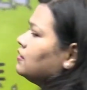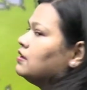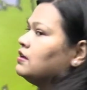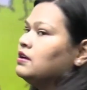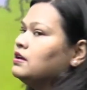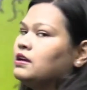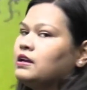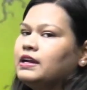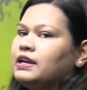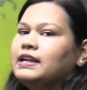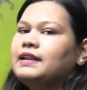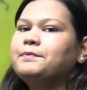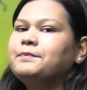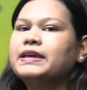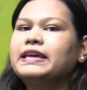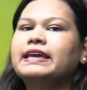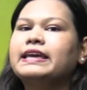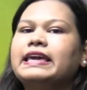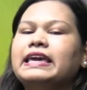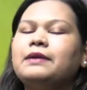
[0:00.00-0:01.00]
it
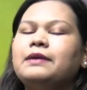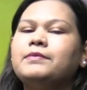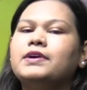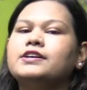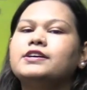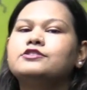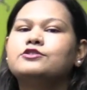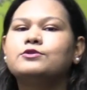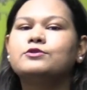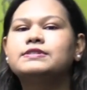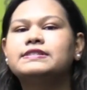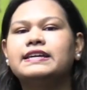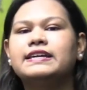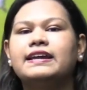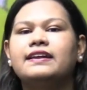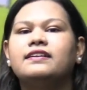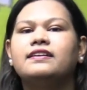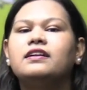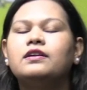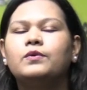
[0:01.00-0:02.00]
became
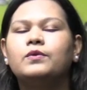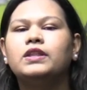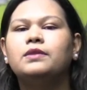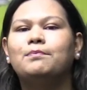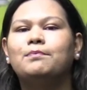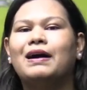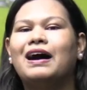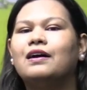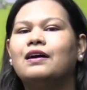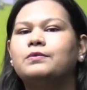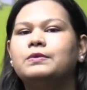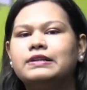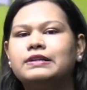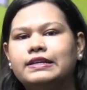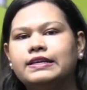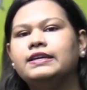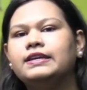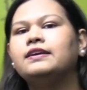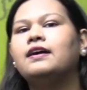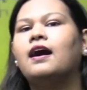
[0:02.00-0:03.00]
associated with poverty,
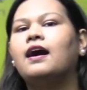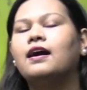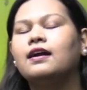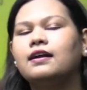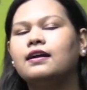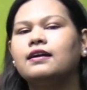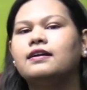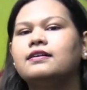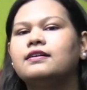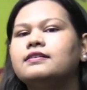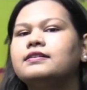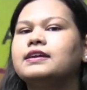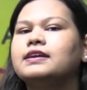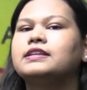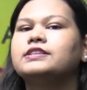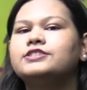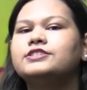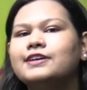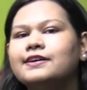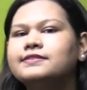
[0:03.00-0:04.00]
hunger,
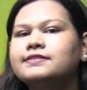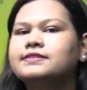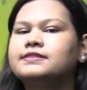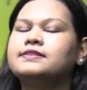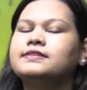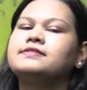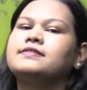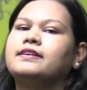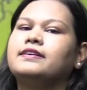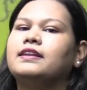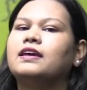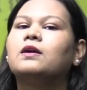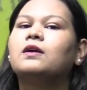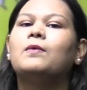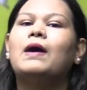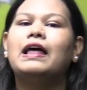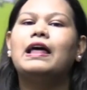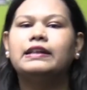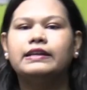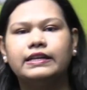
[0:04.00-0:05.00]
injustice,
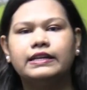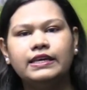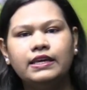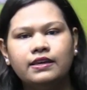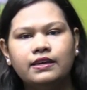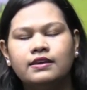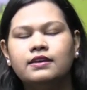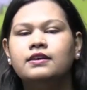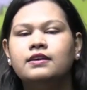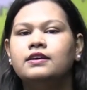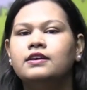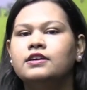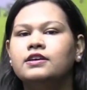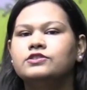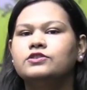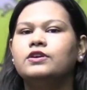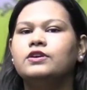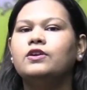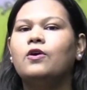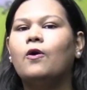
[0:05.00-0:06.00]
inequality. So in
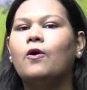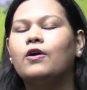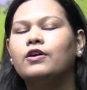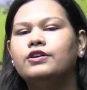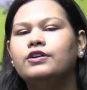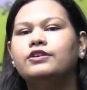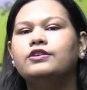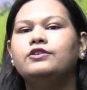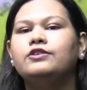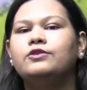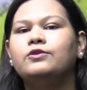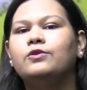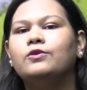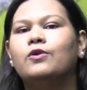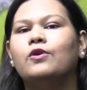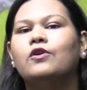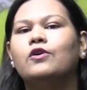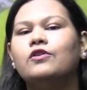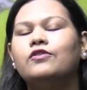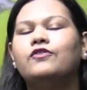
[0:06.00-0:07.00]
order to go
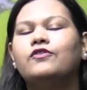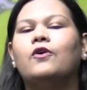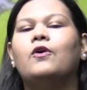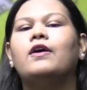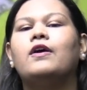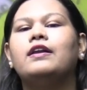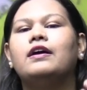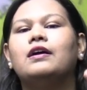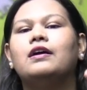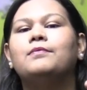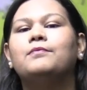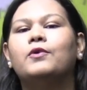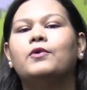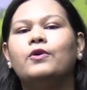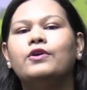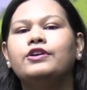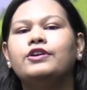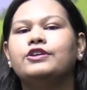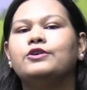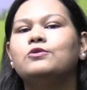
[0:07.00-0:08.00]
for a more
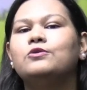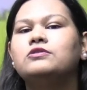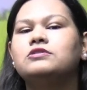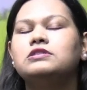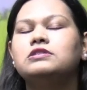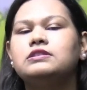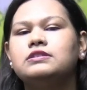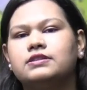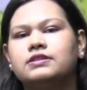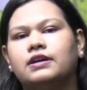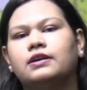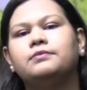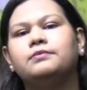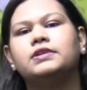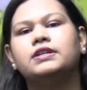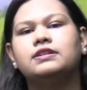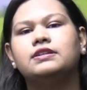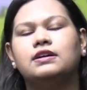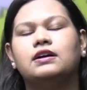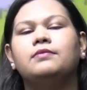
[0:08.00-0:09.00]
neutral term, the
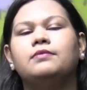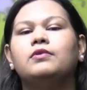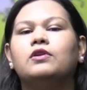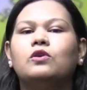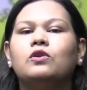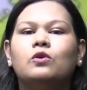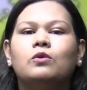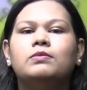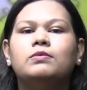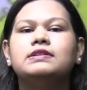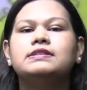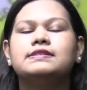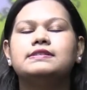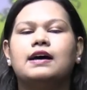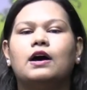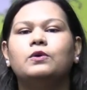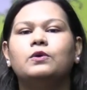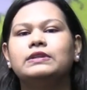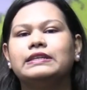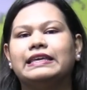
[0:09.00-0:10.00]
term Global South
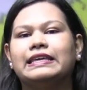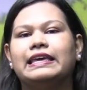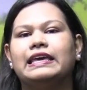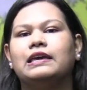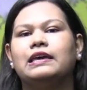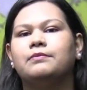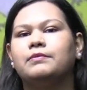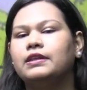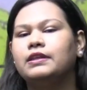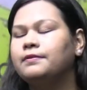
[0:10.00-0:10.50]
came in.